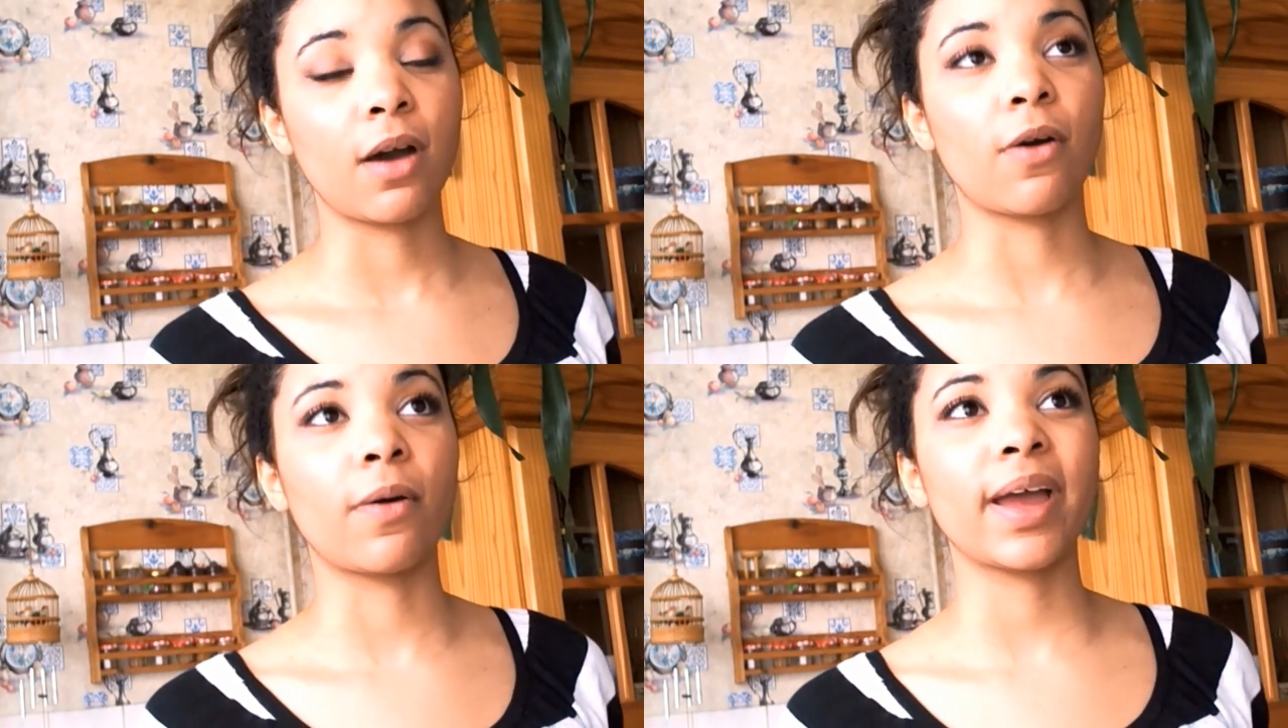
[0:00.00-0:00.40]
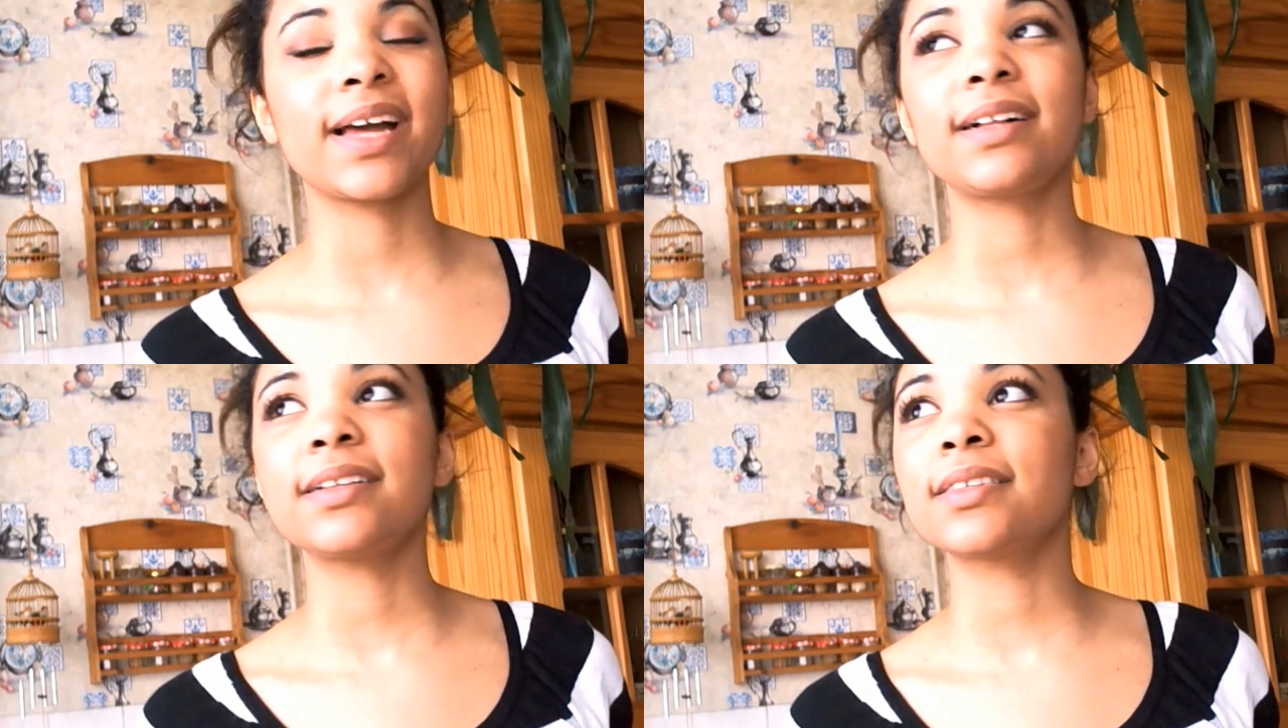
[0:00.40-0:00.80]
or
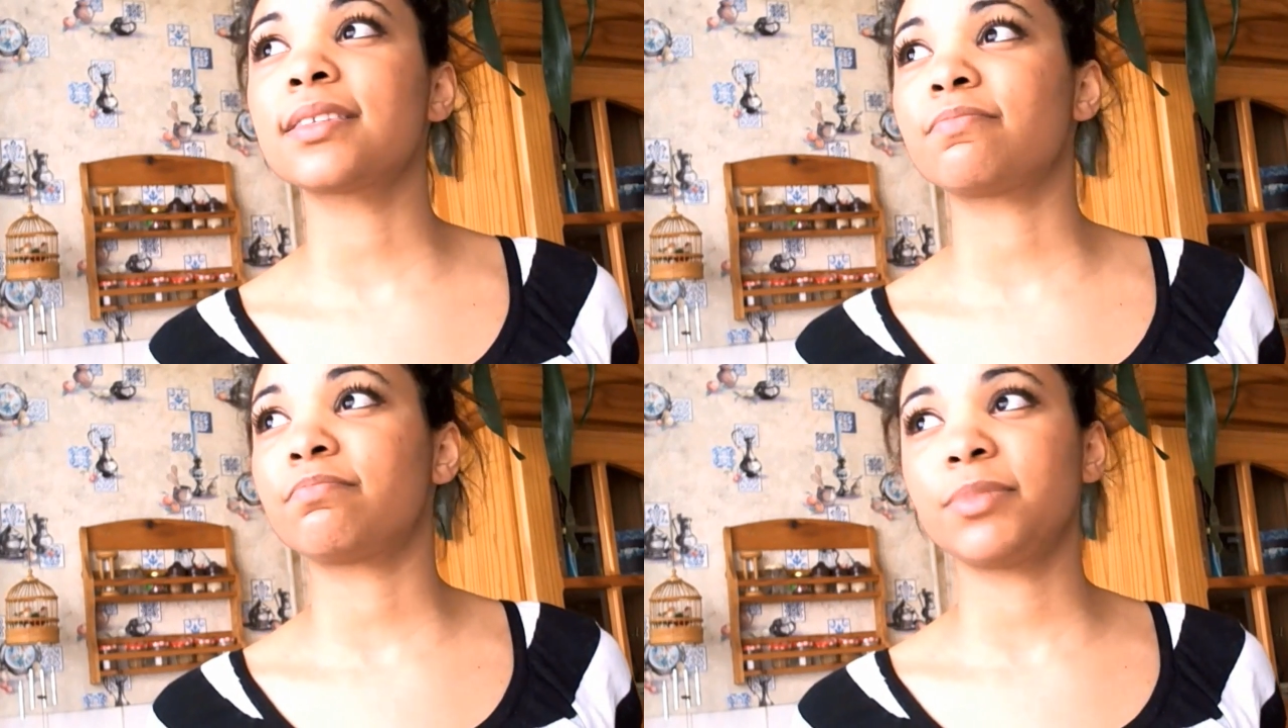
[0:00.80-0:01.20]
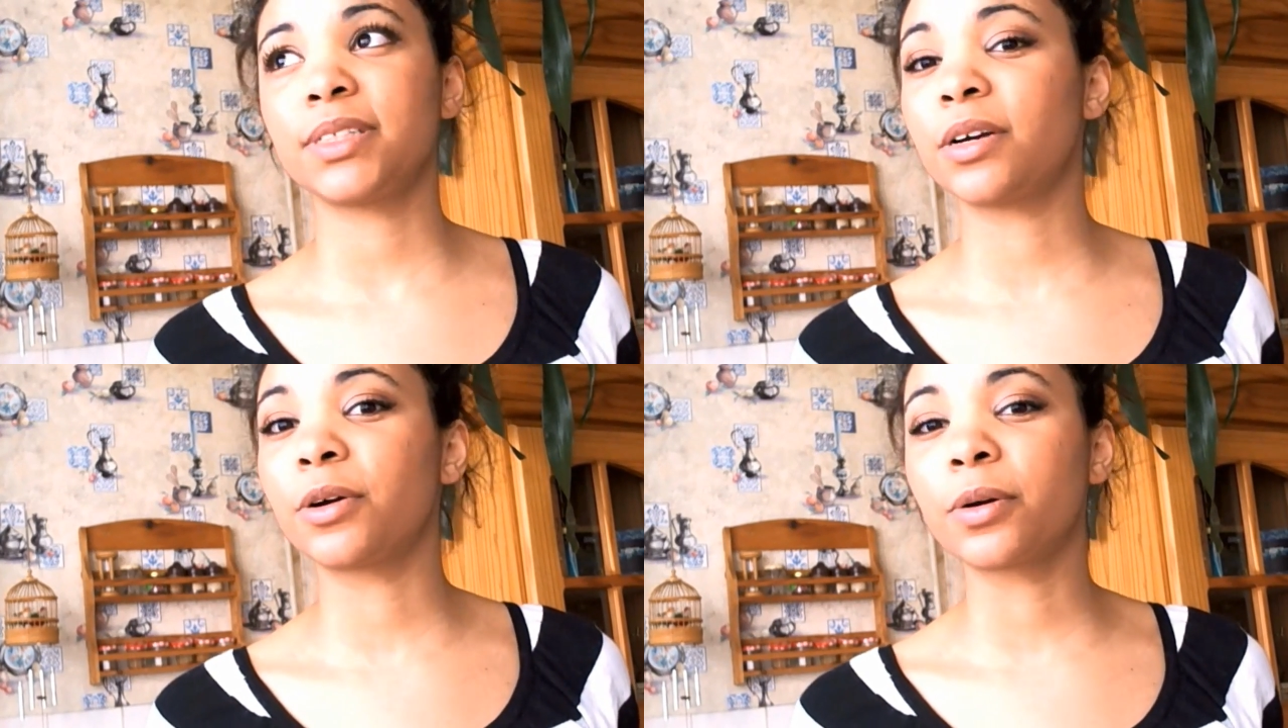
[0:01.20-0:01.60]
else
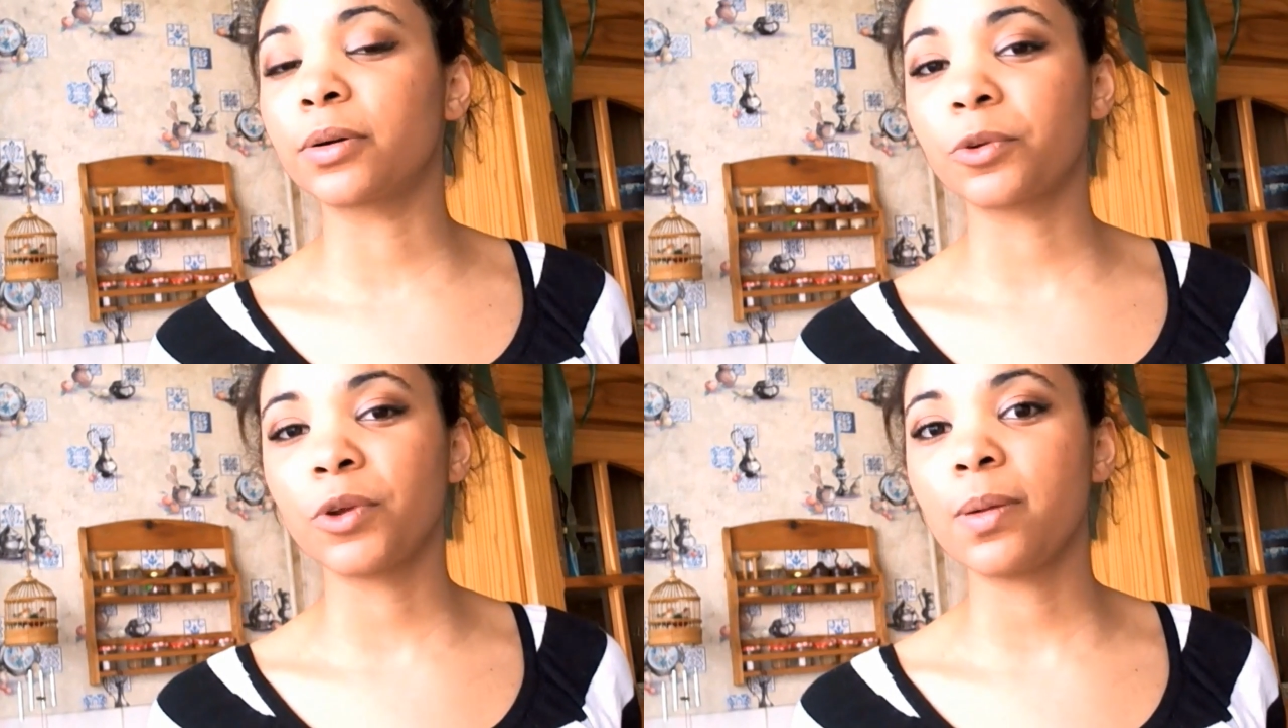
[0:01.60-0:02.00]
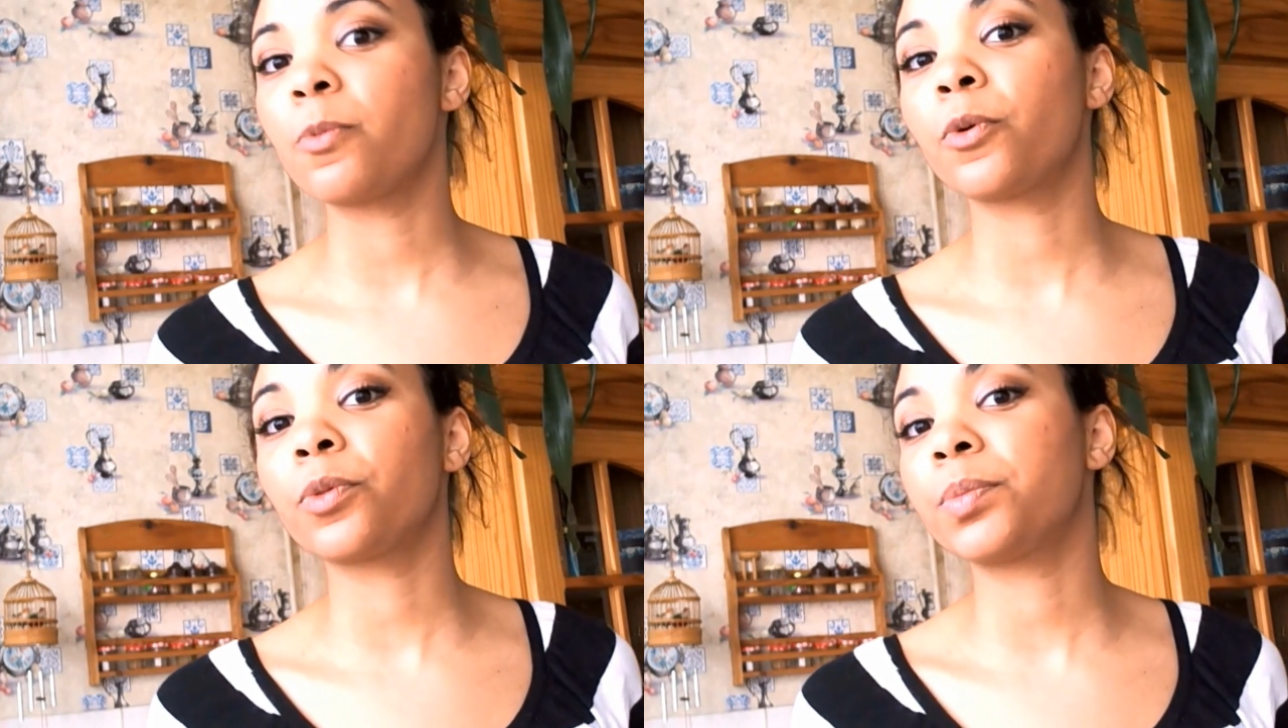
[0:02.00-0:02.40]
your
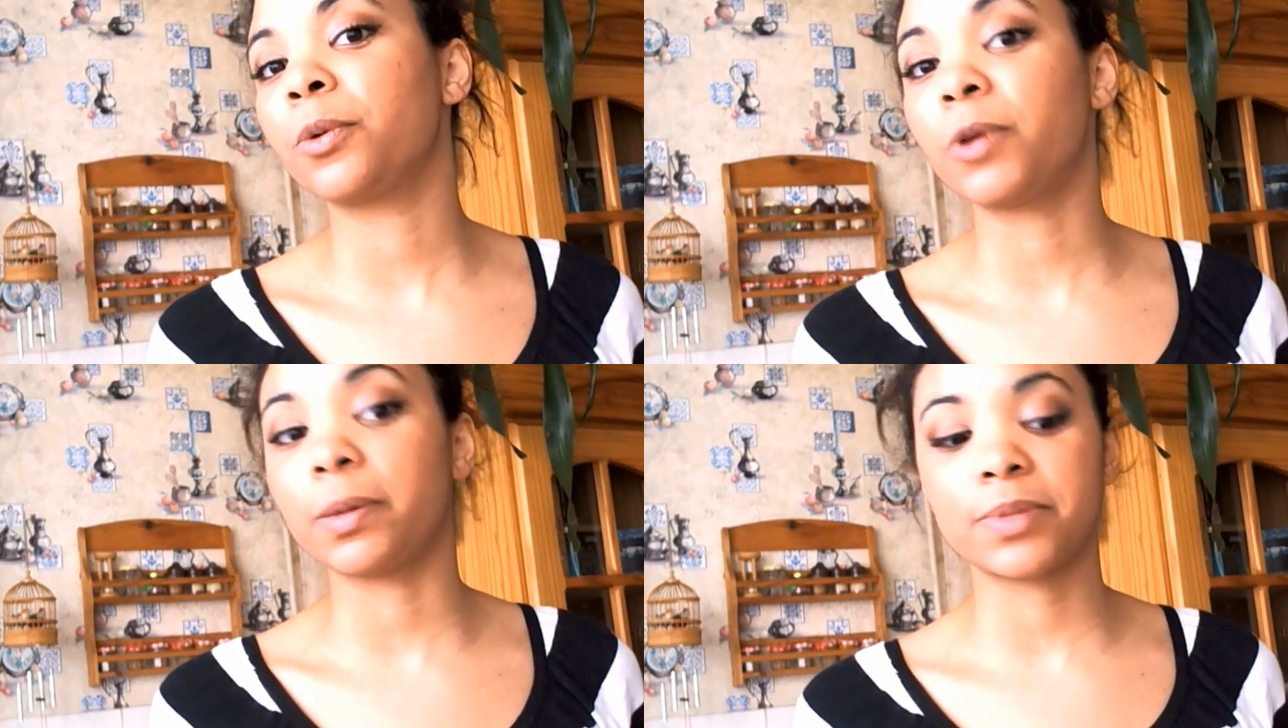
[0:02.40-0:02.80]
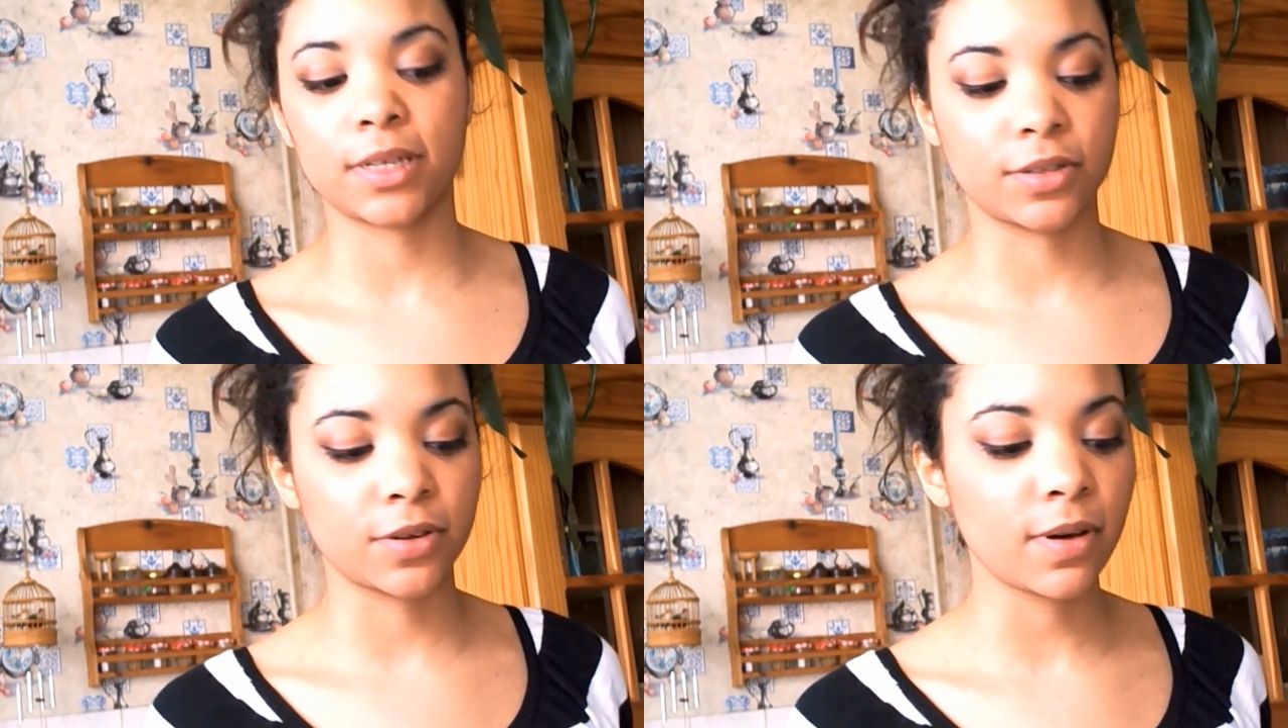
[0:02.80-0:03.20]
cream won't be whipped,
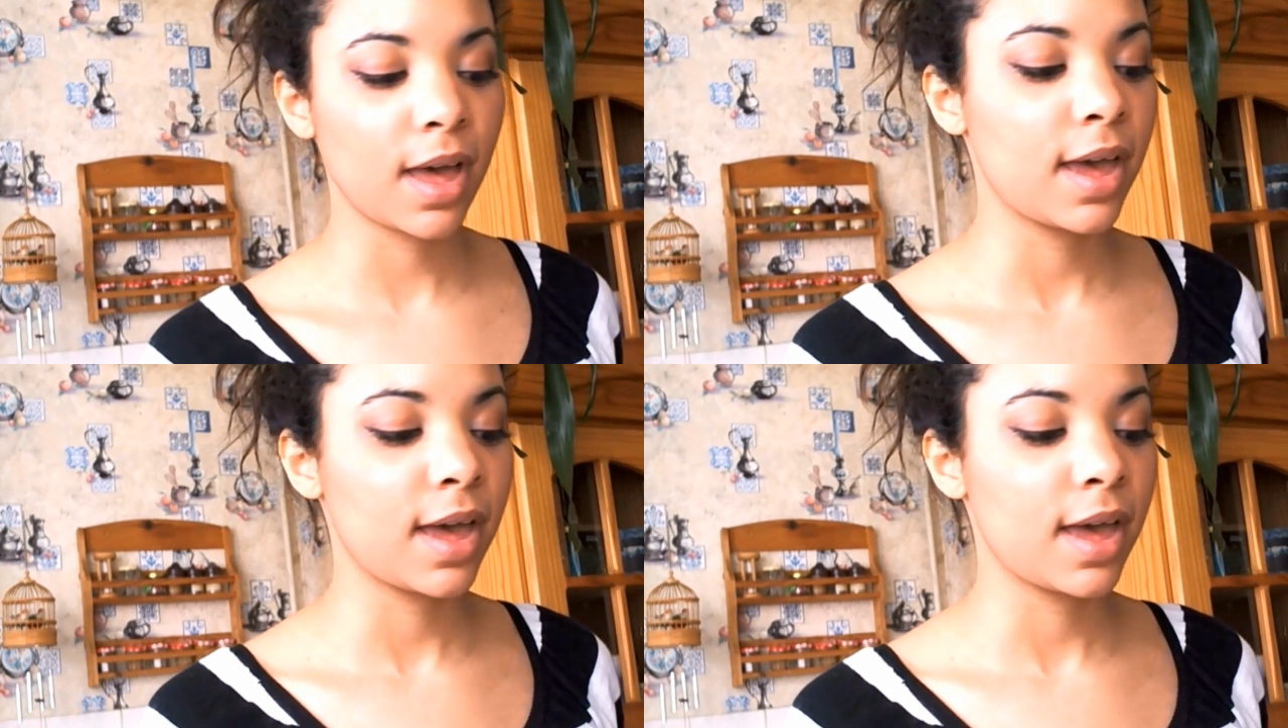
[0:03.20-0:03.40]
you know.